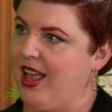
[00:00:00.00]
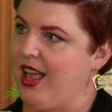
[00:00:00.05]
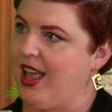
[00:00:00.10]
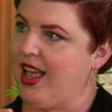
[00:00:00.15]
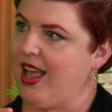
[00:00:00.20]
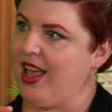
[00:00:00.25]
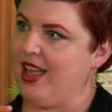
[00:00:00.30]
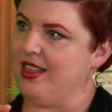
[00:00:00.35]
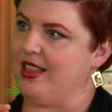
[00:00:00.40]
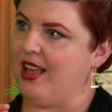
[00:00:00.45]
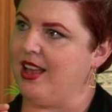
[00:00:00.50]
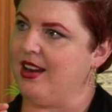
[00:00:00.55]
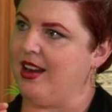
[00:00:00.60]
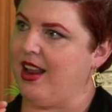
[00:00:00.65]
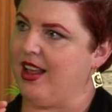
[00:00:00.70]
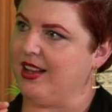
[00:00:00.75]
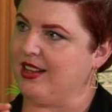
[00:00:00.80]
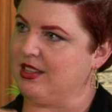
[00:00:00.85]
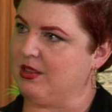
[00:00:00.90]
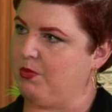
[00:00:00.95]
and then
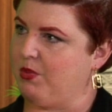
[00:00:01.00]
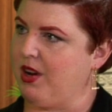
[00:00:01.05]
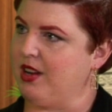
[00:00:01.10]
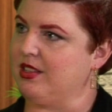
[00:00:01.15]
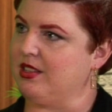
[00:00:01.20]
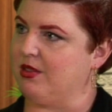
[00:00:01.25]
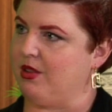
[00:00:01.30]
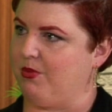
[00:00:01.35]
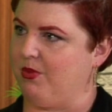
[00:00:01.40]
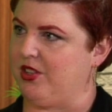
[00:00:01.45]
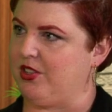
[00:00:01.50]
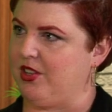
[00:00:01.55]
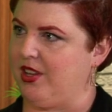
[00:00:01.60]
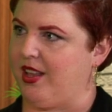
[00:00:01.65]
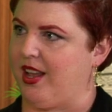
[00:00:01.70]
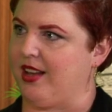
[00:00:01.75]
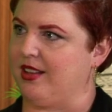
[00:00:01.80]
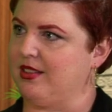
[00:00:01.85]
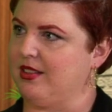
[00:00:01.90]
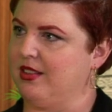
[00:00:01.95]
express that what she
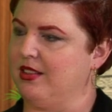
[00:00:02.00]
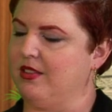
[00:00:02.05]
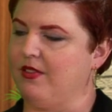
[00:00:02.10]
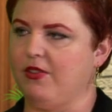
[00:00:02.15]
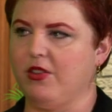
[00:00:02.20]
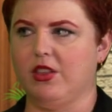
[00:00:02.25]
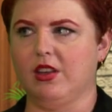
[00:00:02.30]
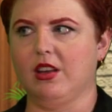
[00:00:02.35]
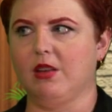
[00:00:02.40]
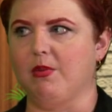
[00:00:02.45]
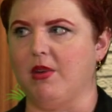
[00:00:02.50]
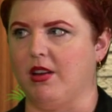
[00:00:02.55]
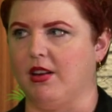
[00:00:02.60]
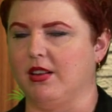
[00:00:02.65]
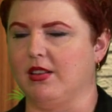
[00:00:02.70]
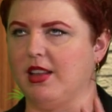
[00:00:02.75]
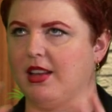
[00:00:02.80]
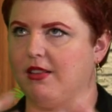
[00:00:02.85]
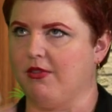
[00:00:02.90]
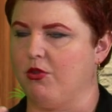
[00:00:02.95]
likes. Because if you think about
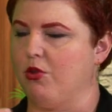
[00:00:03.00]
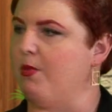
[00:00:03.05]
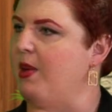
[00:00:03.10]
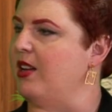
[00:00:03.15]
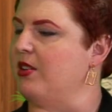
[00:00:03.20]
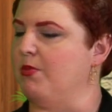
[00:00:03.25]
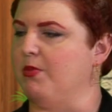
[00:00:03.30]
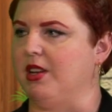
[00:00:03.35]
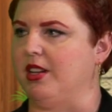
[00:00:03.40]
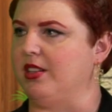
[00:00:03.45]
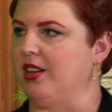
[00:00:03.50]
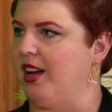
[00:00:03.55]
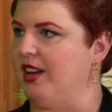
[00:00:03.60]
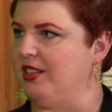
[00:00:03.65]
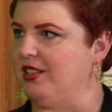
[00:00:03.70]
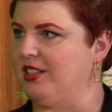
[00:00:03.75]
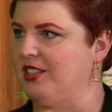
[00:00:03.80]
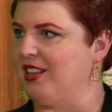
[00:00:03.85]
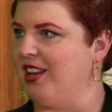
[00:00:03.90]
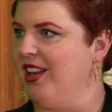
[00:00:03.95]
it, like if you imagine being
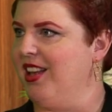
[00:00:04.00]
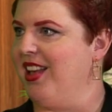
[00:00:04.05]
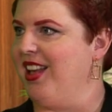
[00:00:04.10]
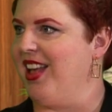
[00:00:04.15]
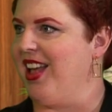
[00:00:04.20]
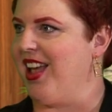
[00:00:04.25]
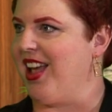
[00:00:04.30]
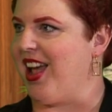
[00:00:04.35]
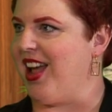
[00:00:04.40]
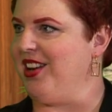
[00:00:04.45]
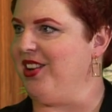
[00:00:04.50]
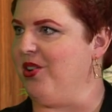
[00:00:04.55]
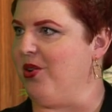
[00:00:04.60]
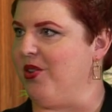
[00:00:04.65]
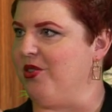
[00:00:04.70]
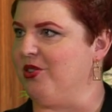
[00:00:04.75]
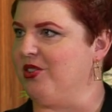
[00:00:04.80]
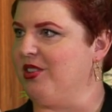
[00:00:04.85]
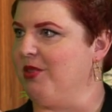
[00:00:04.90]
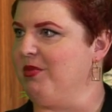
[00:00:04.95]
touched and, you know,
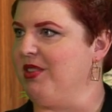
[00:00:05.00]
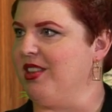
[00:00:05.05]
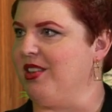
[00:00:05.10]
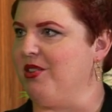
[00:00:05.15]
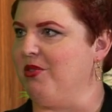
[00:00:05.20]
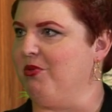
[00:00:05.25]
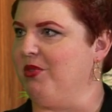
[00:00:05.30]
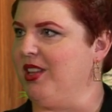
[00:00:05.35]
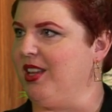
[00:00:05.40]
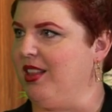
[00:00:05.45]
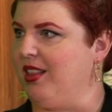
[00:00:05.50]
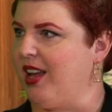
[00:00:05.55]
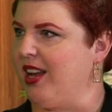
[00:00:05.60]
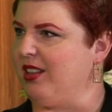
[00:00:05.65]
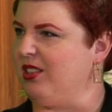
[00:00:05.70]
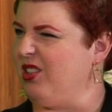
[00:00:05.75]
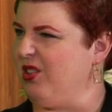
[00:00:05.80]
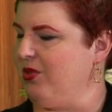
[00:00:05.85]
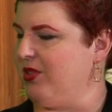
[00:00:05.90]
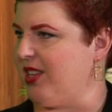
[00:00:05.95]
there's something that you really
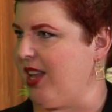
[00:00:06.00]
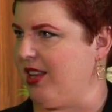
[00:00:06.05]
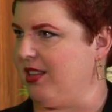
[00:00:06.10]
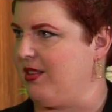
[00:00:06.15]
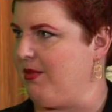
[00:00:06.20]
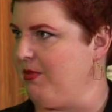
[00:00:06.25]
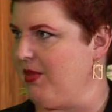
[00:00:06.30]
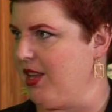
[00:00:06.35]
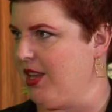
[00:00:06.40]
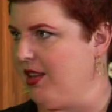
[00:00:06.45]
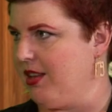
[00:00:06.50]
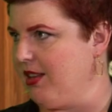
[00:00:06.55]
like, do you say something?